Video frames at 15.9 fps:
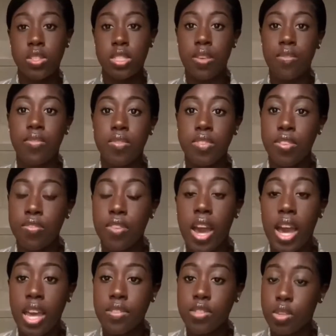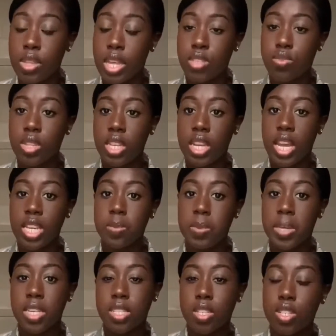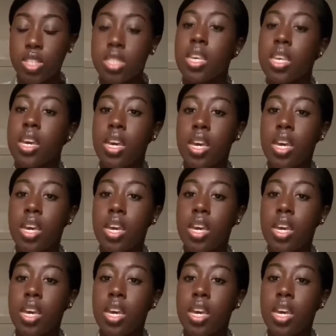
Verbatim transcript: 7.55, so that's really nice because there's